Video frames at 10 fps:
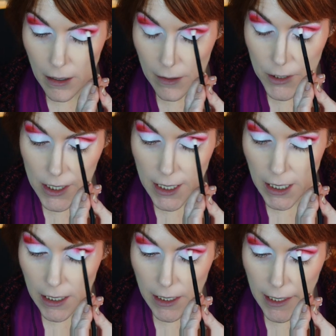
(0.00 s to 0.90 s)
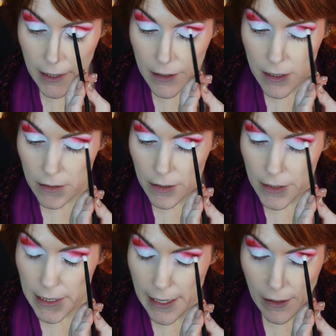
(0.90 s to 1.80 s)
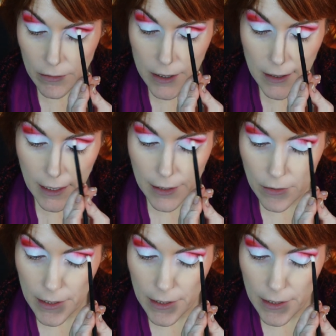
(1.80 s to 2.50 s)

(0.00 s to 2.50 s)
I'm just taking care to look down so that I know